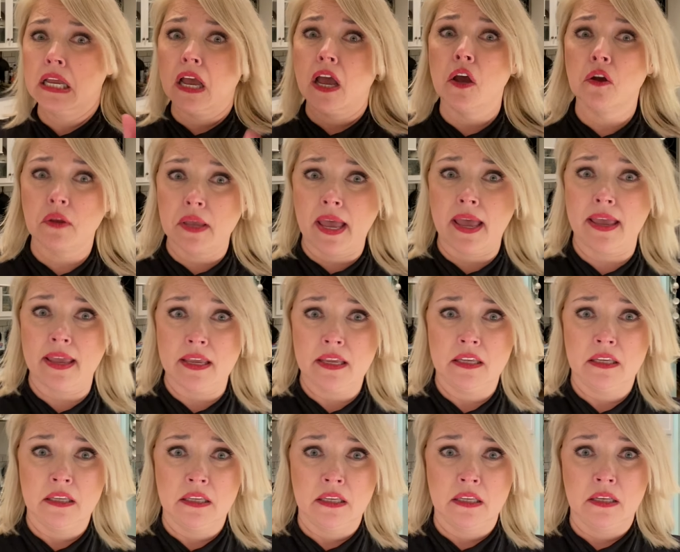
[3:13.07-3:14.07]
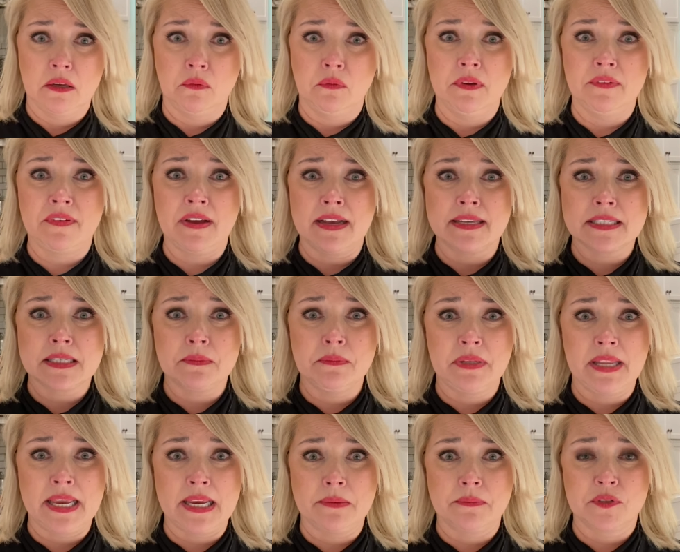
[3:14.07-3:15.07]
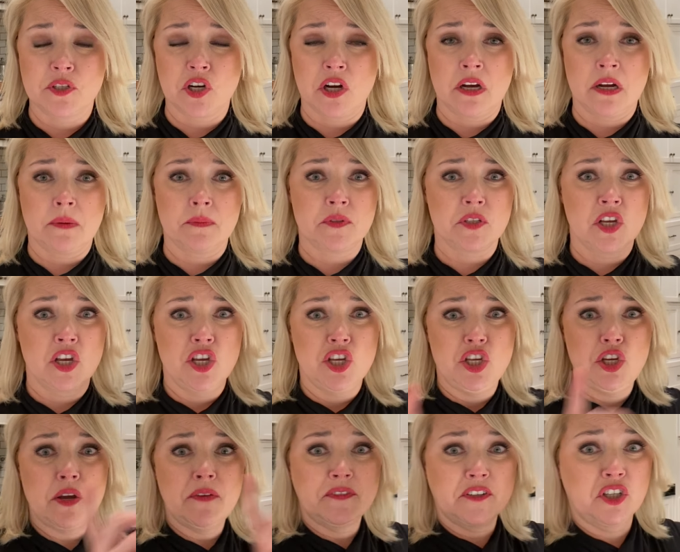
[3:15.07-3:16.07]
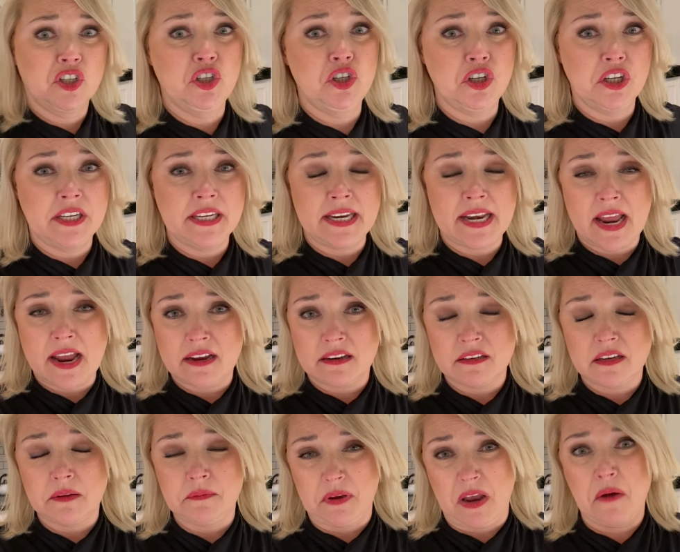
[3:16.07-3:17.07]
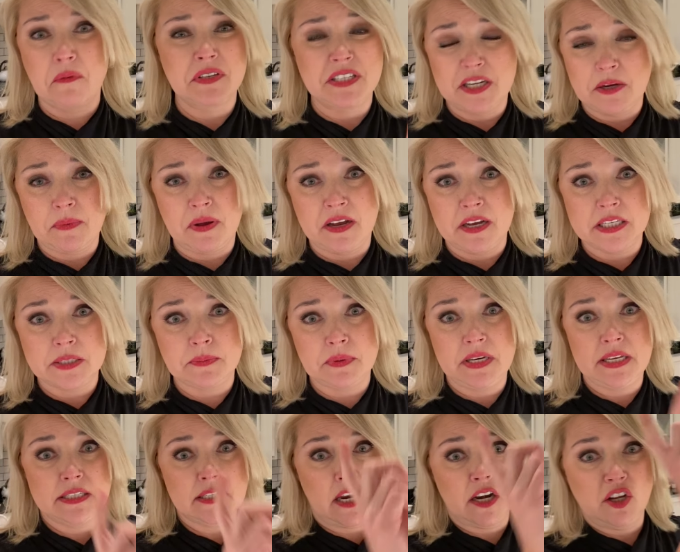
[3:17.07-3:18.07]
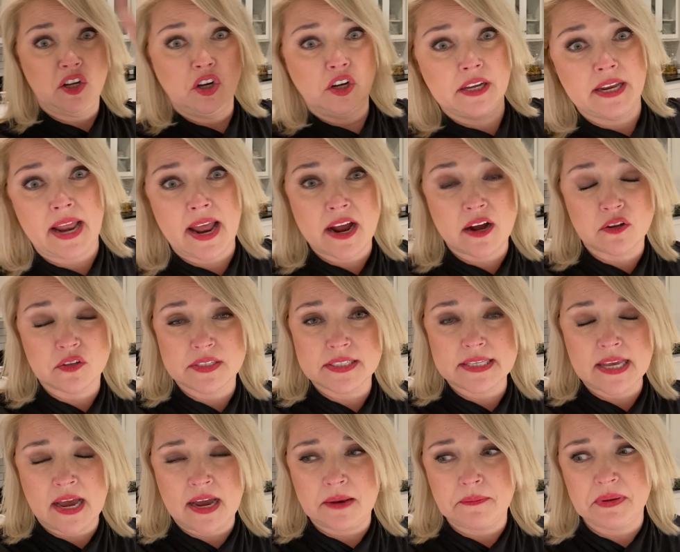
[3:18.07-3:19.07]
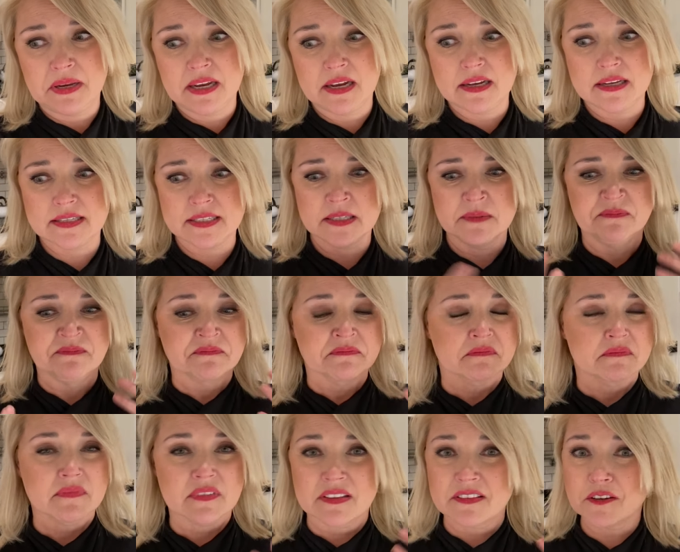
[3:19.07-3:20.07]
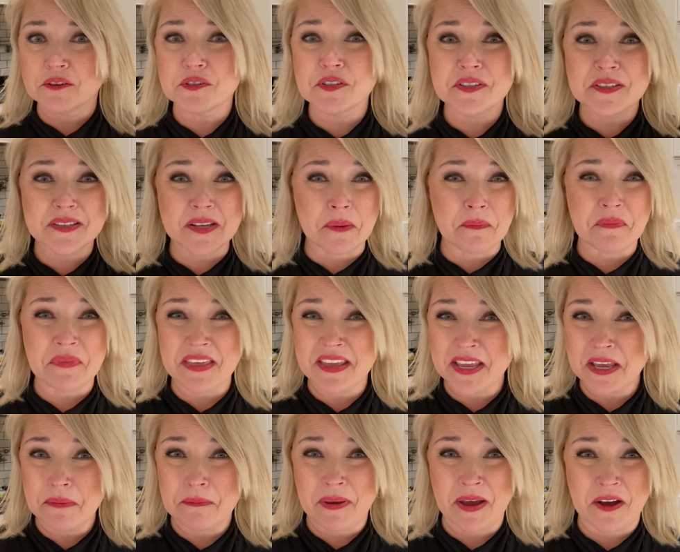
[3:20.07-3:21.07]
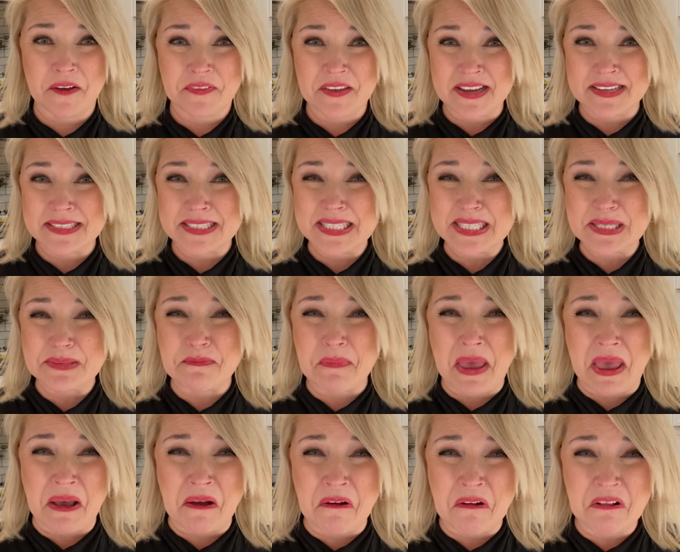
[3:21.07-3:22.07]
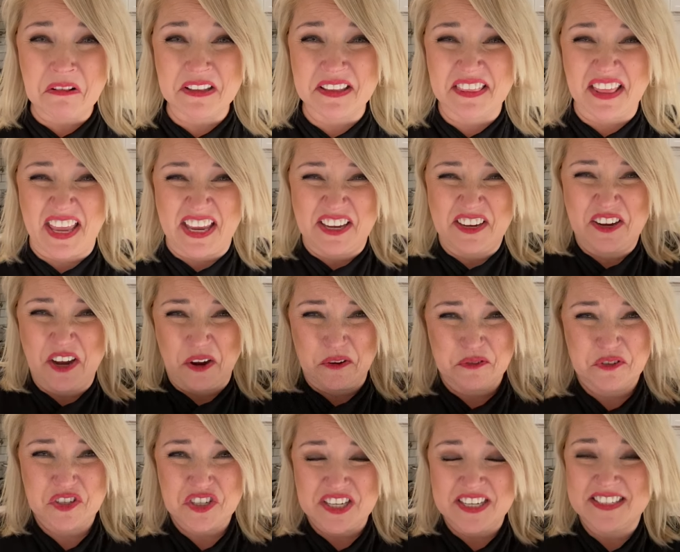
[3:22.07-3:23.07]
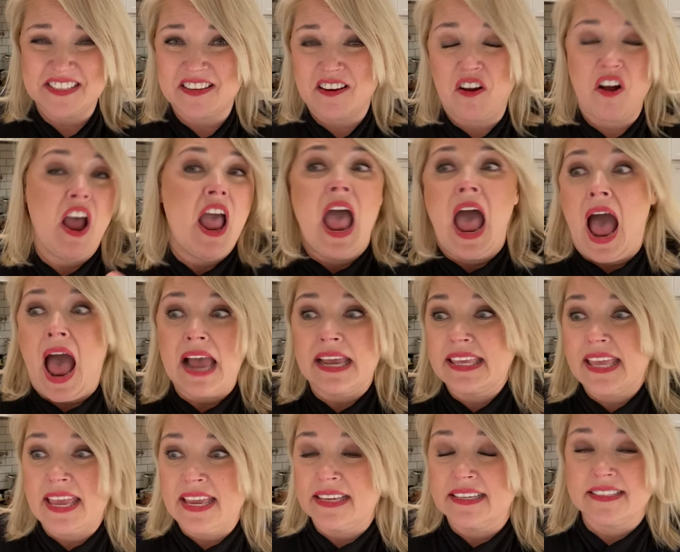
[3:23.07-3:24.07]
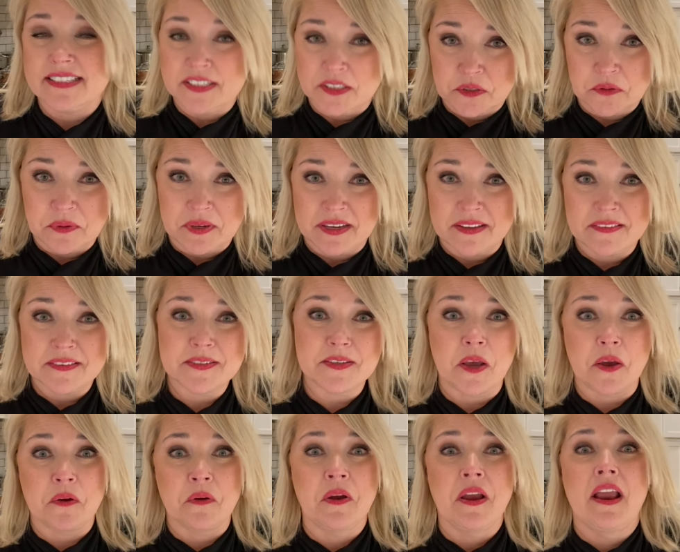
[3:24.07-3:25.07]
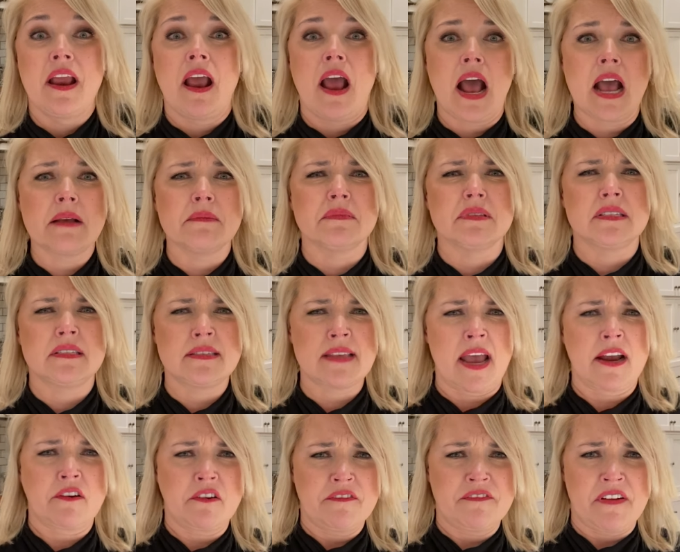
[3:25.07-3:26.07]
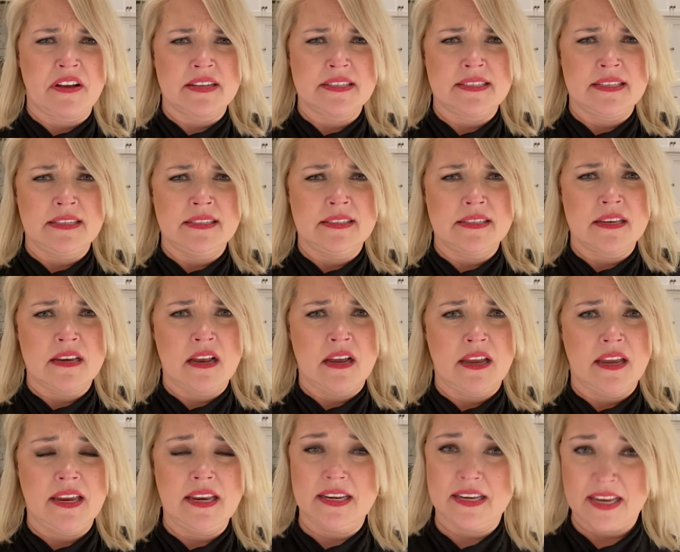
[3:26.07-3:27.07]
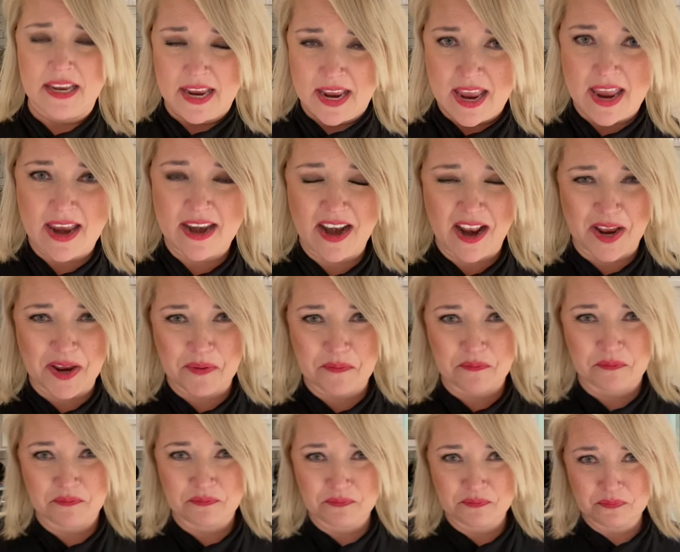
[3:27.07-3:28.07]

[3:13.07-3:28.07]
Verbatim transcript: okay, we've got some lamb chops. You have to cook it. I would tell my husband he's got to cook it outside because there's something about that smell and like goat cheese and all I can't deal with. So I'm sacrificing tonight and I am